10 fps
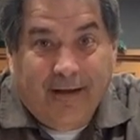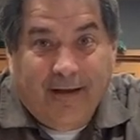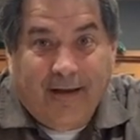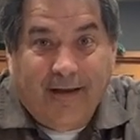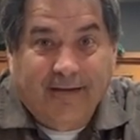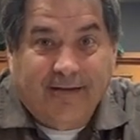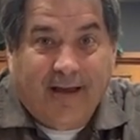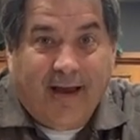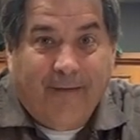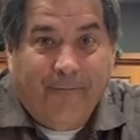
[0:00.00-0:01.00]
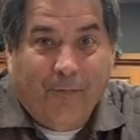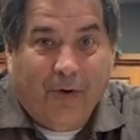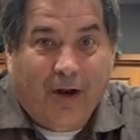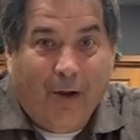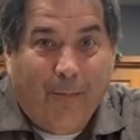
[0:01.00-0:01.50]
as we're
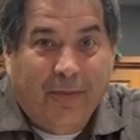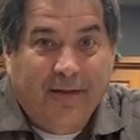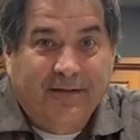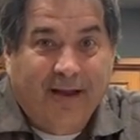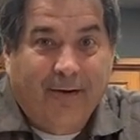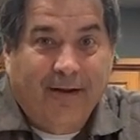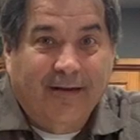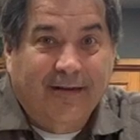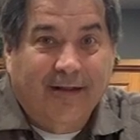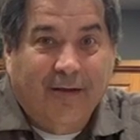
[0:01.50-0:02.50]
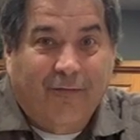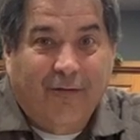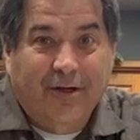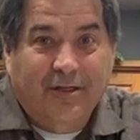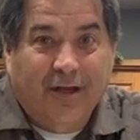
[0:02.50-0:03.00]
going to go put this out into the
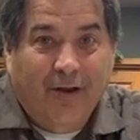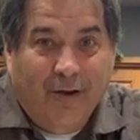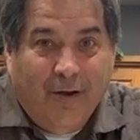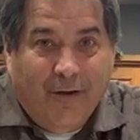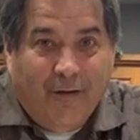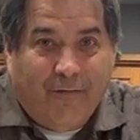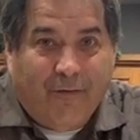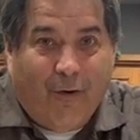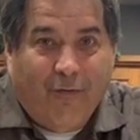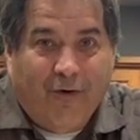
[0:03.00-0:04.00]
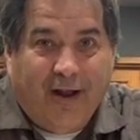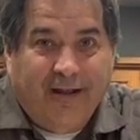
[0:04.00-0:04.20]
fridge for overnight